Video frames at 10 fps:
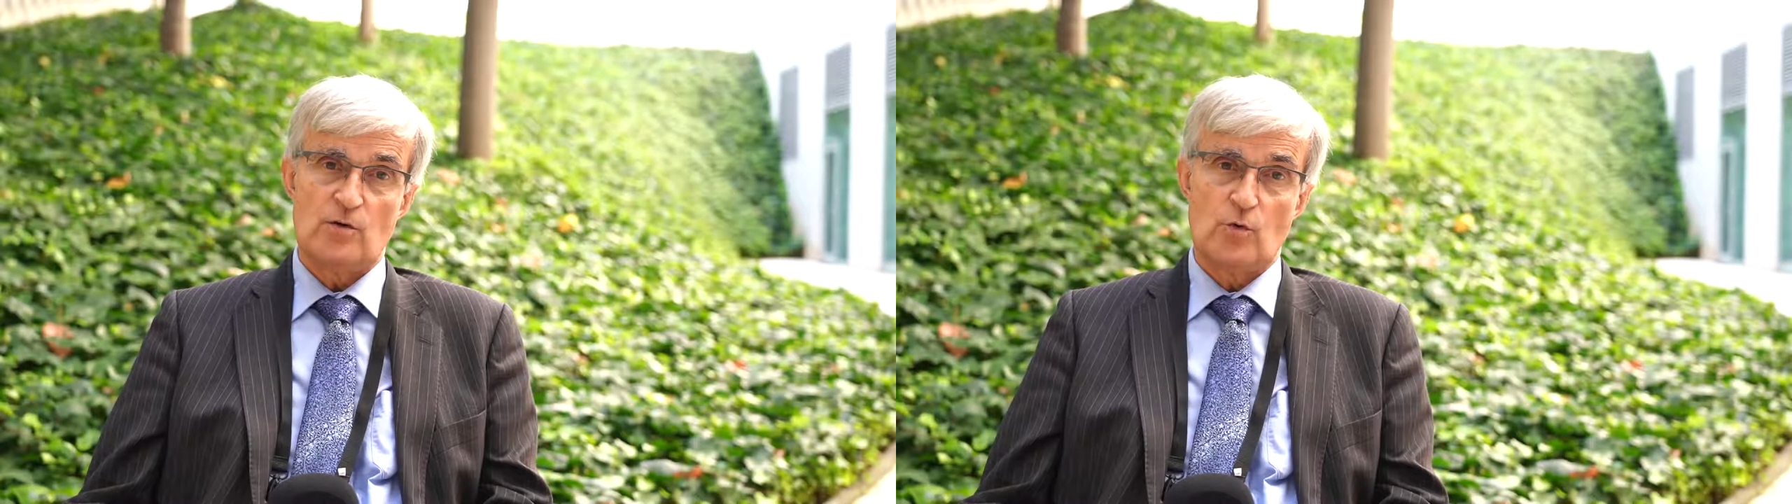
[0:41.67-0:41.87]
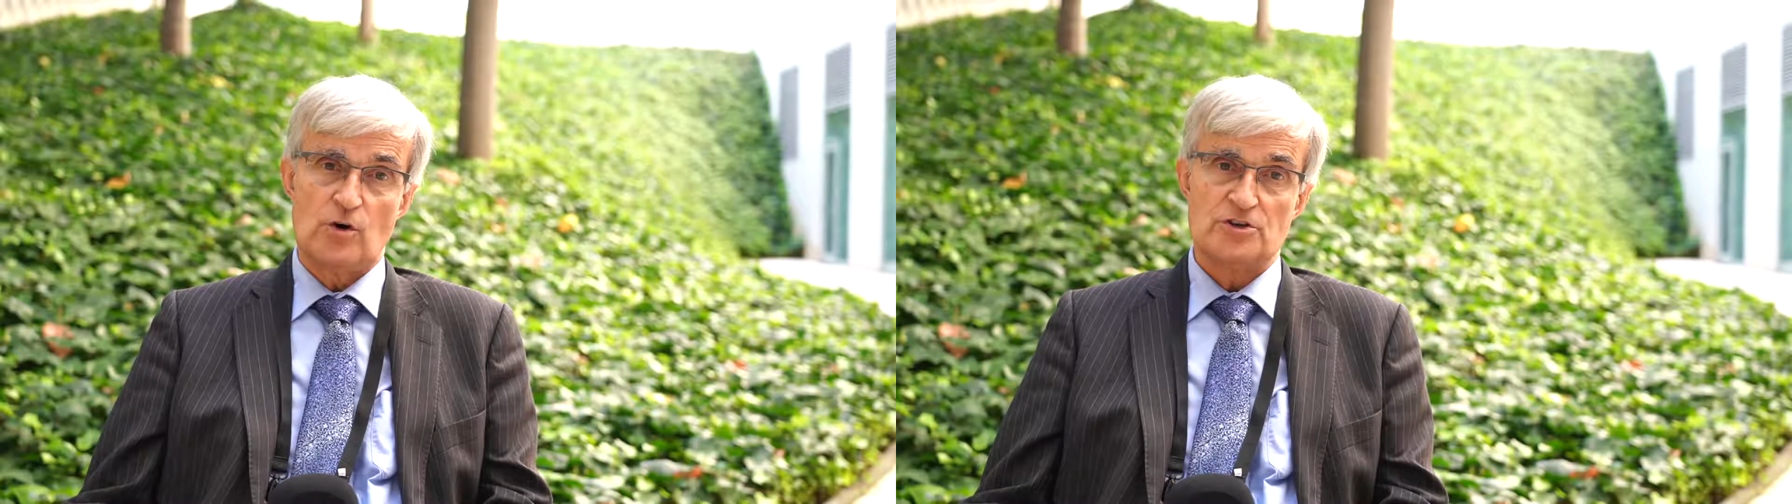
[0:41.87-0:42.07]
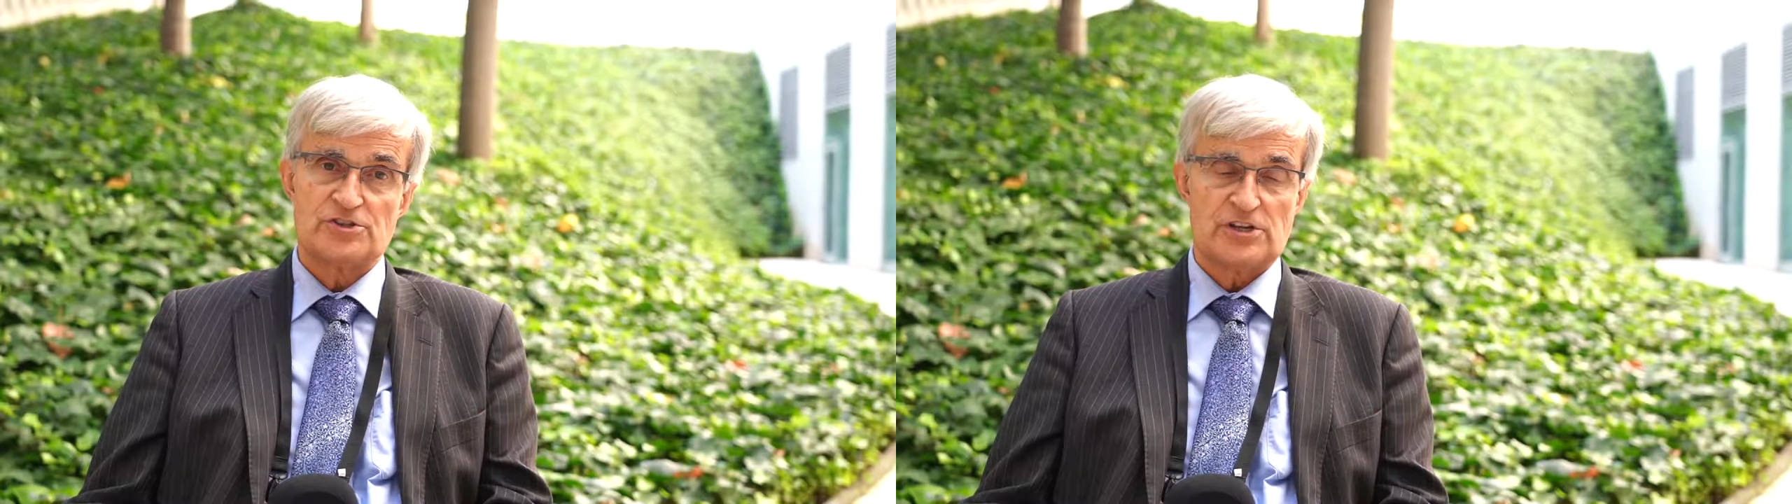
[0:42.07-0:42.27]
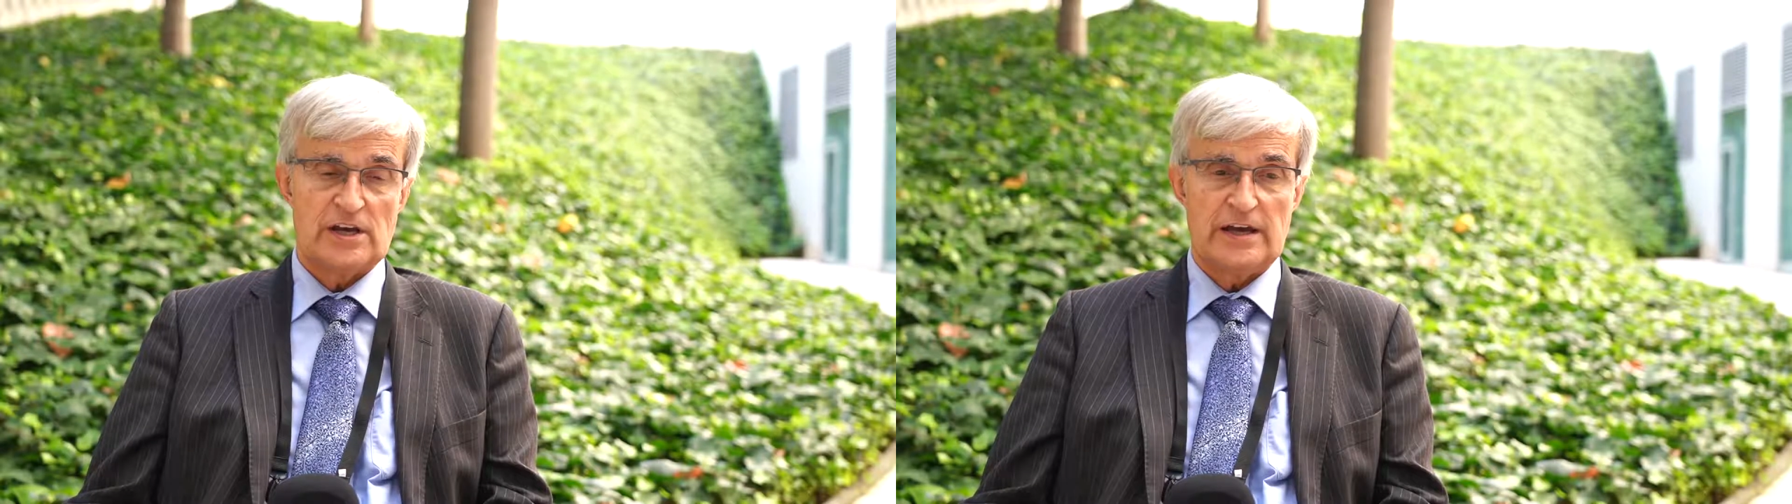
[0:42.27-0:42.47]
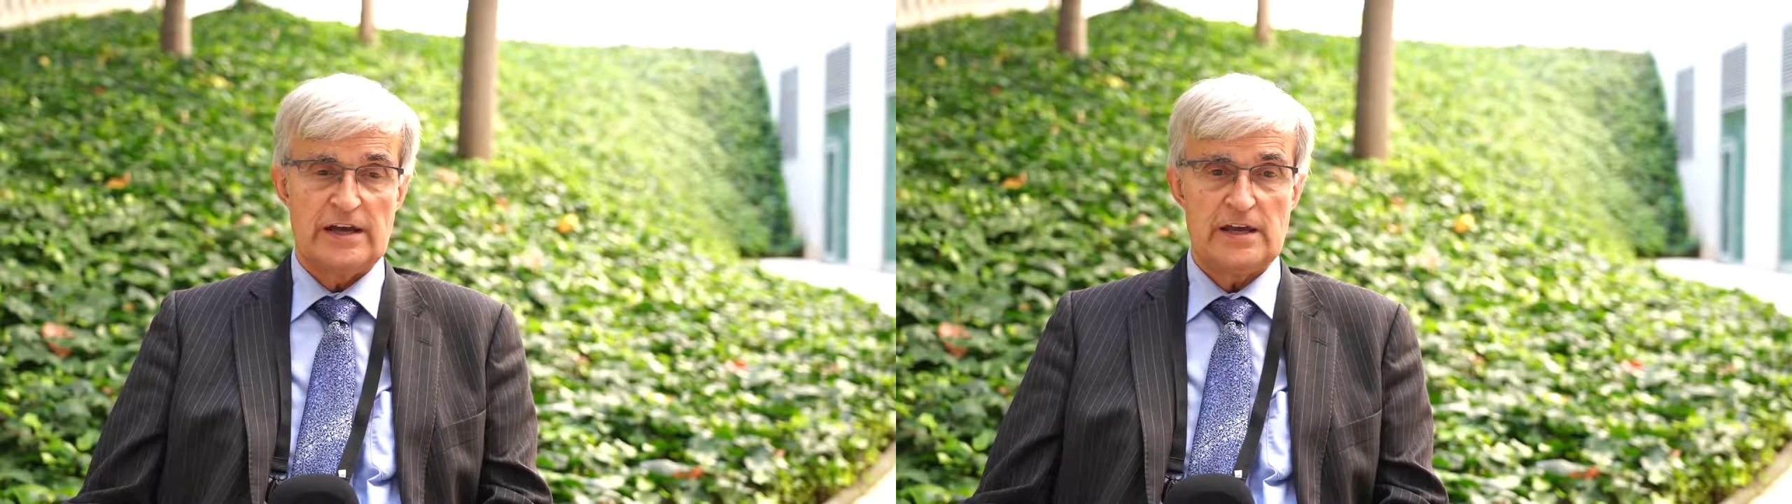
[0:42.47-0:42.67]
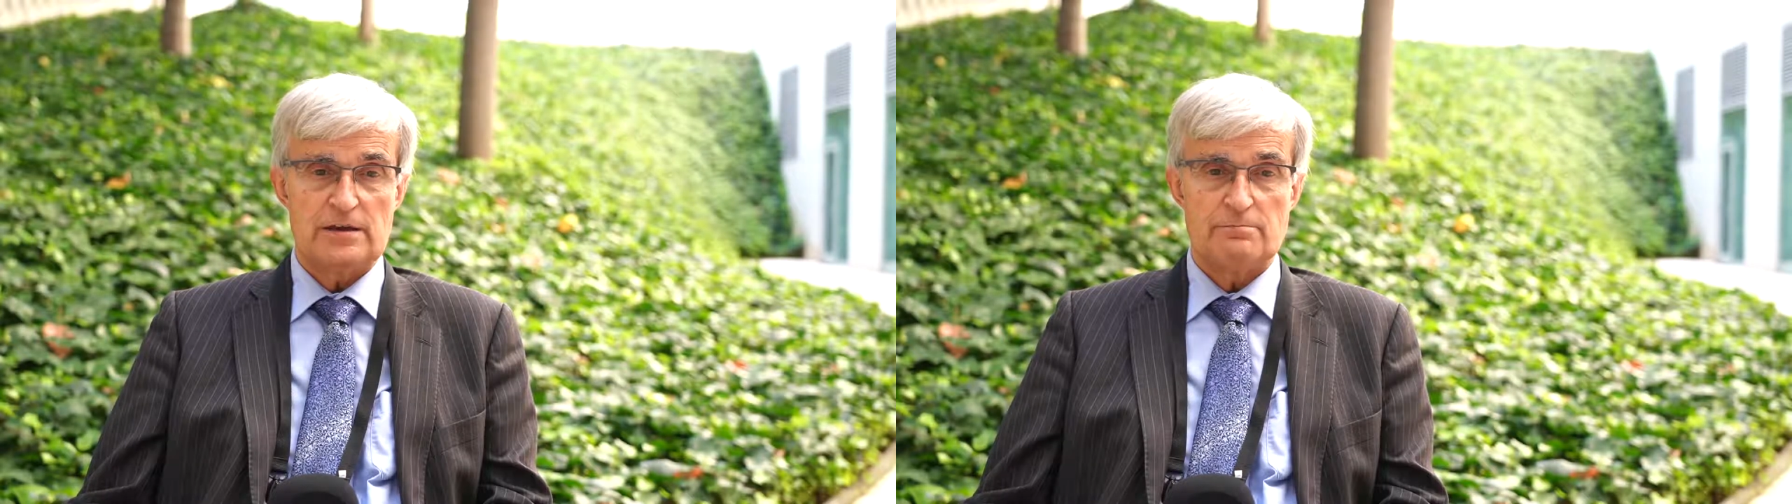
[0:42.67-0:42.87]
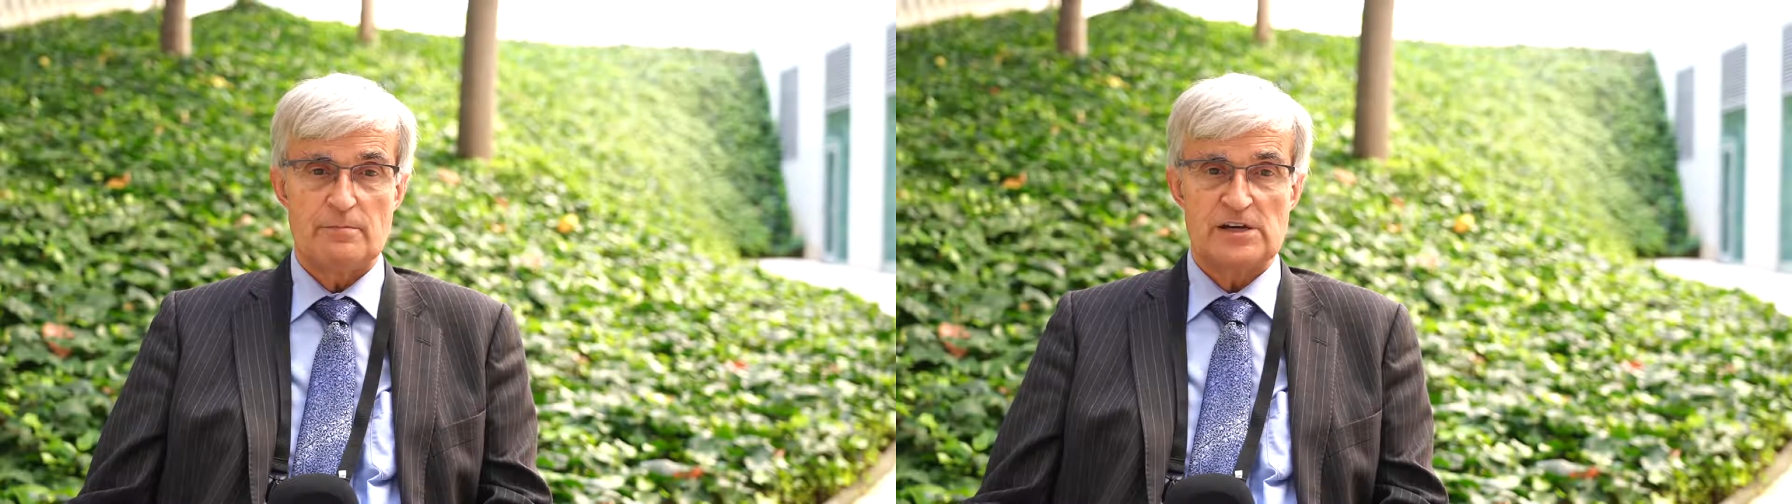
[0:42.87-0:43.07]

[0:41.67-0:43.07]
was a